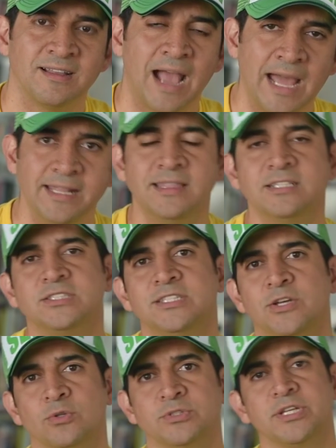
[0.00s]
How do you think
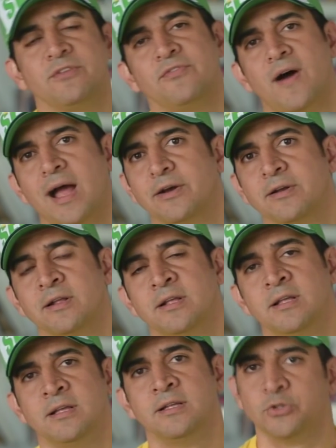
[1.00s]
CEOs get fired?
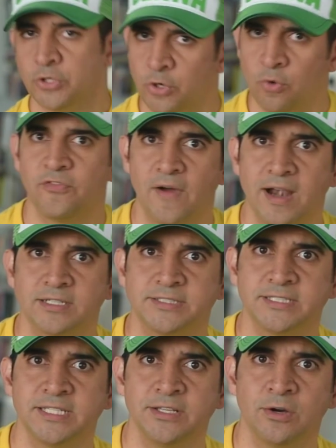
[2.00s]
Do you know who
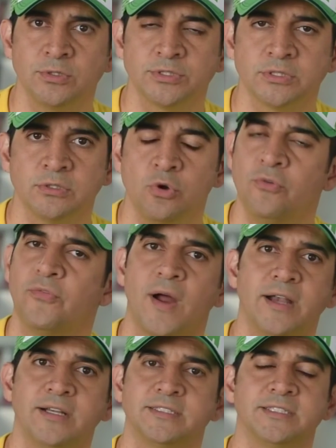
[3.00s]
fires CEOs? Who
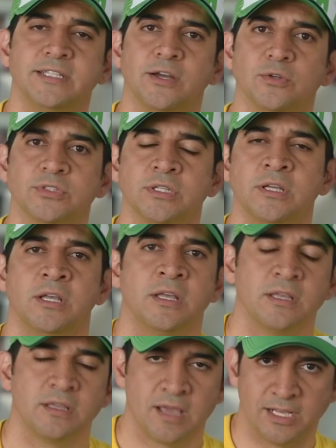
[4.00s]
fires CEOs?
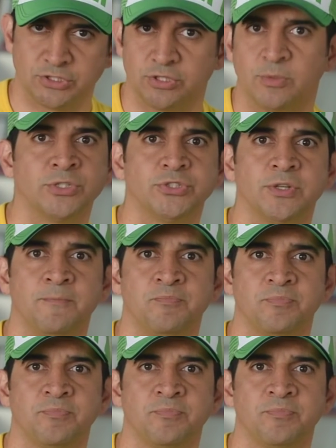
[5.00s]
Customers,